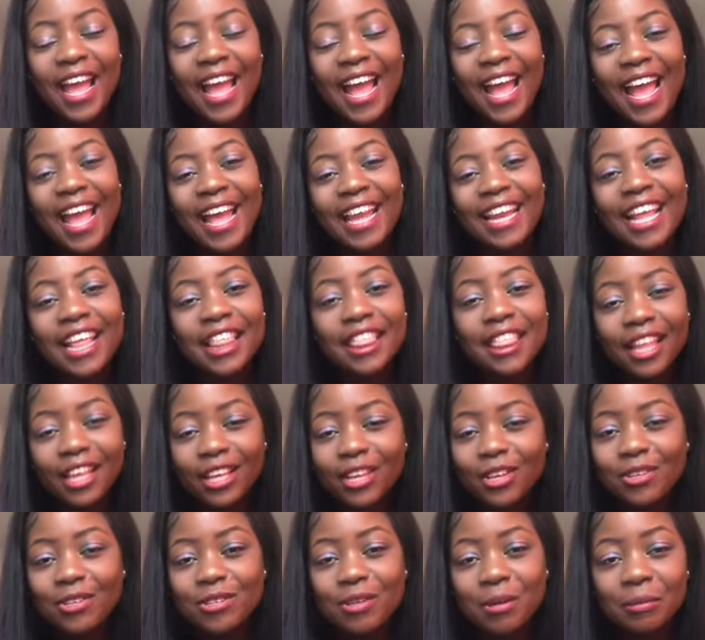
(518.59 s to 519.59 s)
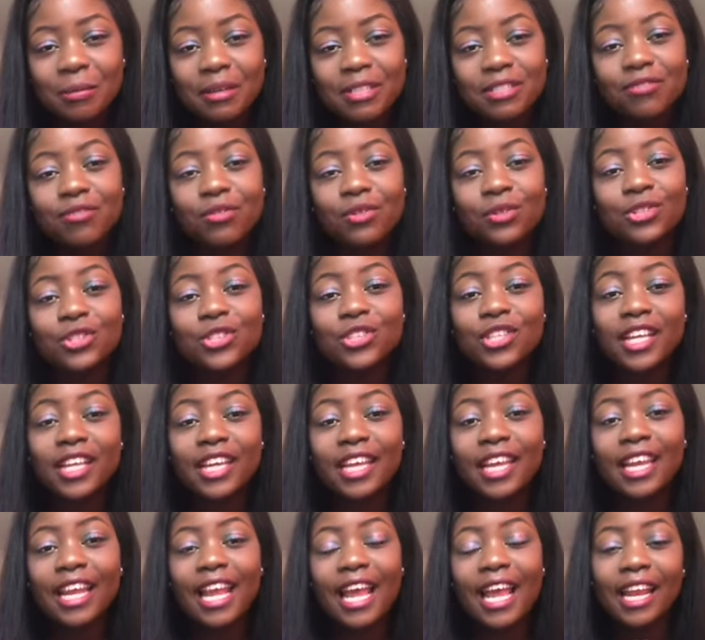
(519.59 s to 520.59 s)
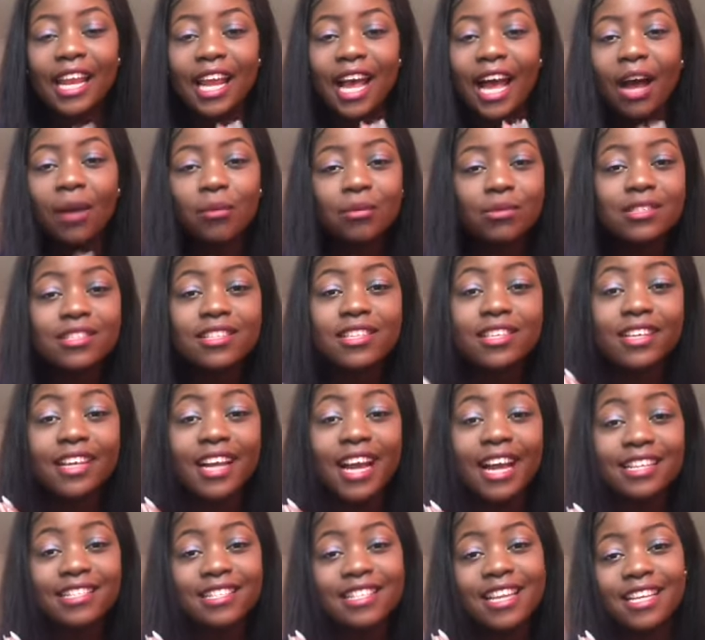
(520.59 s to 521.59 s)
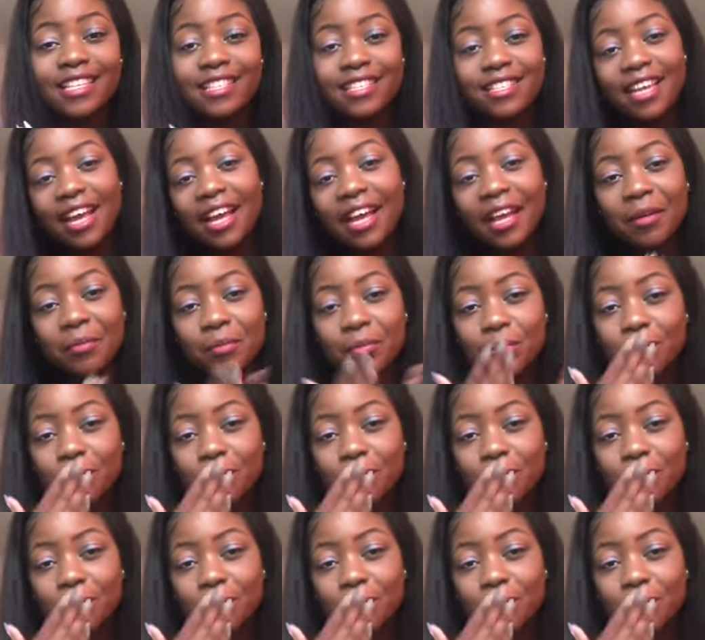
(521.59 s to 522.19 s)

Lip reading: And thank you so much for tuning in, and I will see you guys next time.